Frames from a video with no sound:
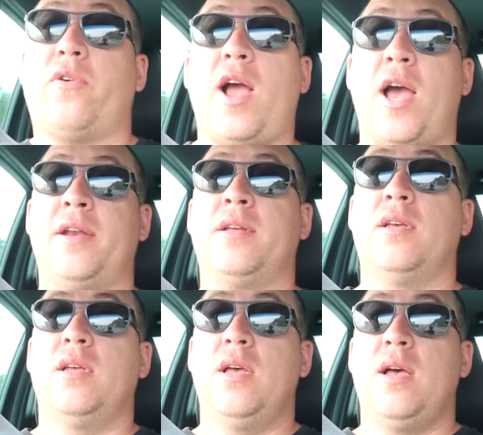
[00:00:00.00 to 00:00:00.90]
rad
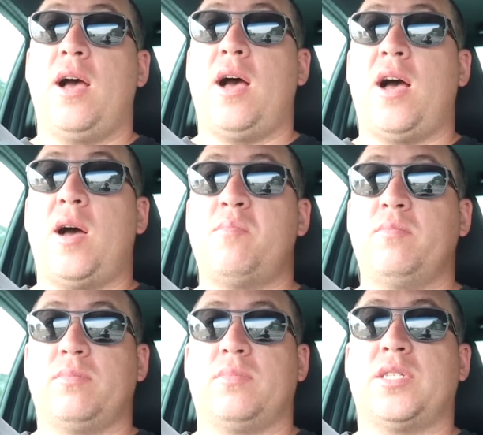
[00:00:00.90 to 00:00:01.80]

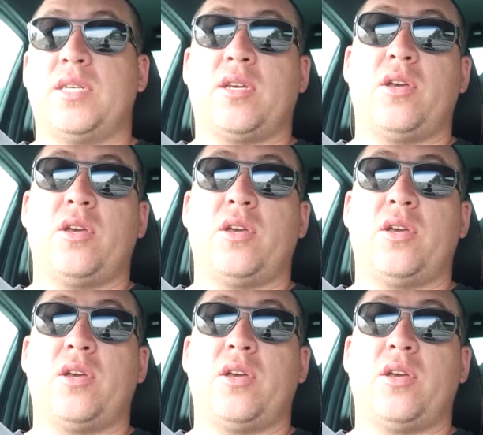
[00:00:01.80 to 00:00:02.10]
to see the